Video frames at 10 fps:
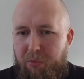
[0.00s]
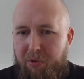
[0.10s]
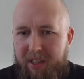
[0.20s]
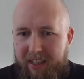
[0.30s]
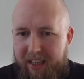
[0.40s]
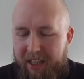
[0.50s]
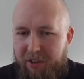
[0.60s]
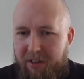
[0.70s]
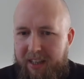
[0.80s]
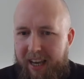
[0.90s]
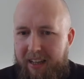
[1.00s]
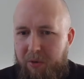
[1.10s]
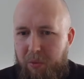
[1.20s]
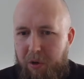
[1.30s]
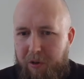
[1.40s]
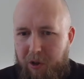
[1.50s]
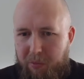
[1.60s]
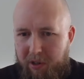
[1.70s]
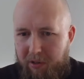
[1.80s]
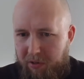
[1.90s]
teenagers get into work
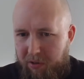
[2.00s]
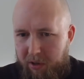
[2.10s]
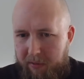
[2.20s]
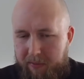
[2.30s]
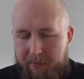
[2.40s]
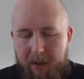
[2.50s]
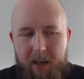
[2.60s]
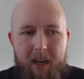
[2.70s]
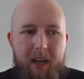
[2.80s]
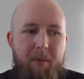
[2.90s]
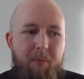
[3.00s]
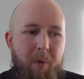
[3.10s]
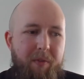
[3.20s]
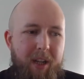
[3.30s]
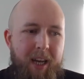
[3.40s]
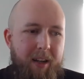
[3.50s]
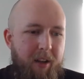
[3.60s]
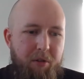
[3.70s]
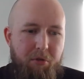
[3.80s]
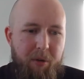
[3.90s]
experience and stuff, whether they had
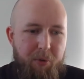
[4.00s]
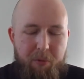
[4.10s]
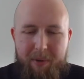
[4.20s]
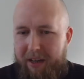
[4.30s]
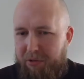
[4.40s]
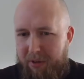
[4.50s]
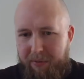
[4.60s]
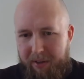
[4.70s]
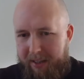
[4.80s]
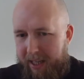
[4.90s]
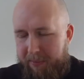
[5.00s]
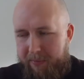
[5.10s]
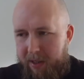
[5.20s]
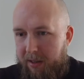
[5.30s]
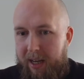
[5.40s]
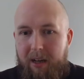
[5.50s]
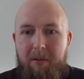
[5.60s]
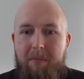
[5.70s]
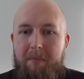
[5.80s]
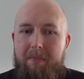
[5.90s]
like a criminal past or anything like that.
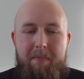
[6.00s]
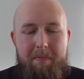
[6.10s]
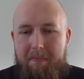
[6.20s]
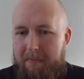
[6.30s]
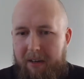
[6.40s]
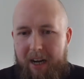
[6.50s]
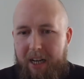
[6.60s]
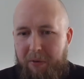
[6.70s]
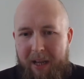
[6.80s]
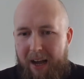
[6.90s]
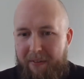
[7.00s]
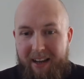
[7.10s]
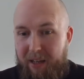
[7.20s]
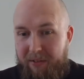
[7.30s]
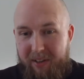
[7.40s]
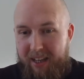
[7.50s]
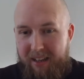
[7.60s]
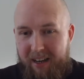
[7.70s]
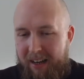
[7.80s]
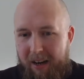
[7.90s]
Now, I don't have any of that.
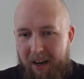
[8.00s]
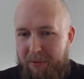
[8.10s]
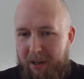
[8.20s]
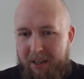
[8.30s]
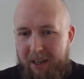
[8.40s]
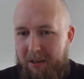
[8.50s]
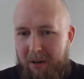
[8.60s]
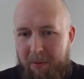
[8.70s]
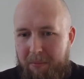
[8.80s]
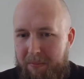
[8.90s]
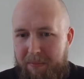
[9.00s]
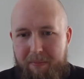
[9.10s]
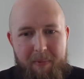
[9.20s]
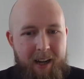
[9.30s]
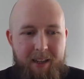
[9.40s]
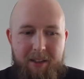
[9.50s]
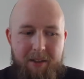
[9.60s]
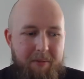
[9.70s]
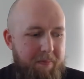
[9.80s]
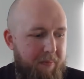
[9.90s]
I'm
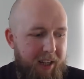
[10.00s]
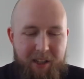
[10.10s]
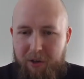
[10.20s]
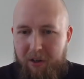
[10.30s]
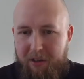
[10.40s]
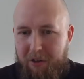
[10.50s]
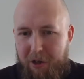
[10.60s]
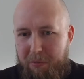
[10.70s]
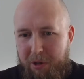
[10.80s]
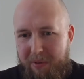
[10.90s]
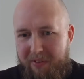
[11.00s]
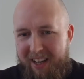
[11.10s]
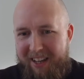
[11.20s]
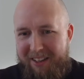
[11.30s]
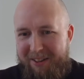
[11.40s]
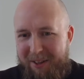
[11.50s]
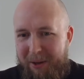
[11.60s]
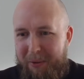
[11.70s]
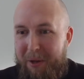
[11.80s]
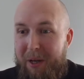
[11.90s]
as clean cut as they come, to be fair.
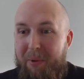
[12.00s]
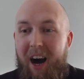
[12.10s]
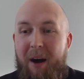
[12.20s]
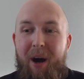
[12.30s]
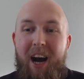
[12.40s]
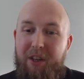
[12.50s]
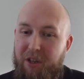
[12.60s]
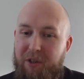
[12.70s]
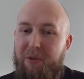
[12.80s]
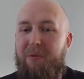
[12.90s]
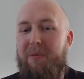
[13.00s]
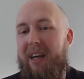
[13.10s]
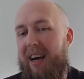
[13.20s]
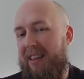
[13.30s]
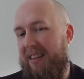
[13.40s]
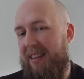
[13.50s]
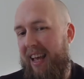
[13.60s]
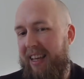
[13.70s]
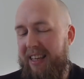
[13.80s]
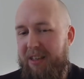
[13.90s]
So, but I knew that
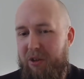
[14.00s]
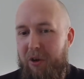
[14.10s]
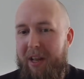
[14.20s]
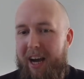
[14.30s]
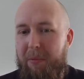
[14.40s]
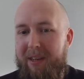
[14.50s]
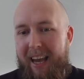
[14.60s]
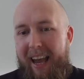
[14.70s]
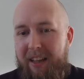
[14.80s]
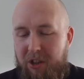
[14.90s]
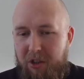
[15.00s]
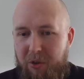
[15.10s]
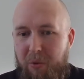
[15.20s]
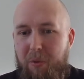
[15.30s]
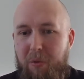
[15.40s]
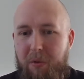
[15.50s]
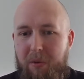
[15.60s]
they could help me get into